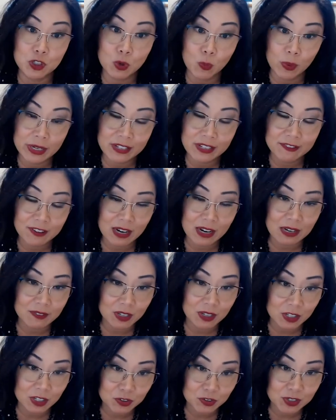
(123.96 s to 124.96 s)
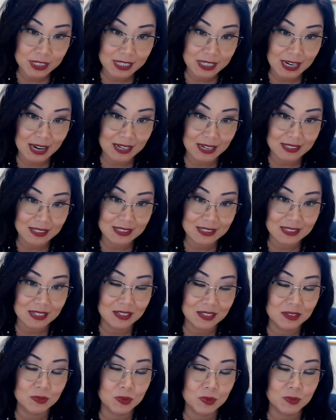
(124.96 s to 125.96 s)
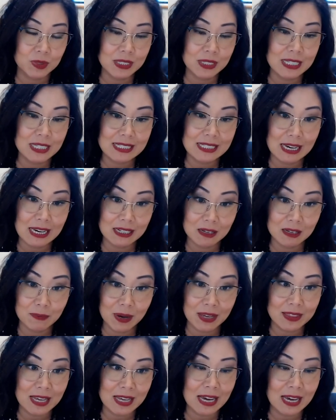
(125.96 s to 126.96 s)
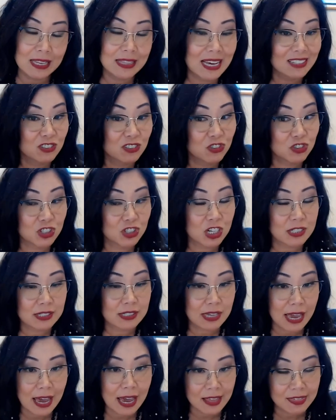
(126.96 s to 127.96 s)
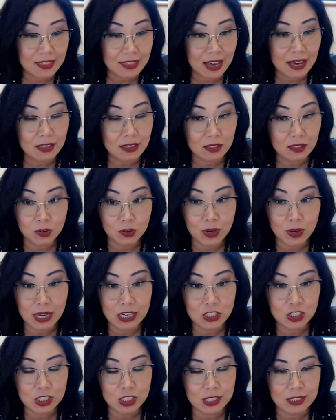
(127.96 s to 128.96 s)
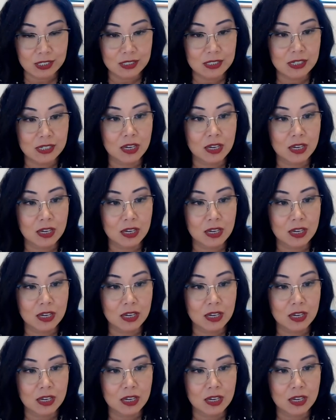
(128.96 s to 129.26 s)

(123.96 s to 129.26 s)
2,500 tests, and we're really excited about that. And that's just at that location.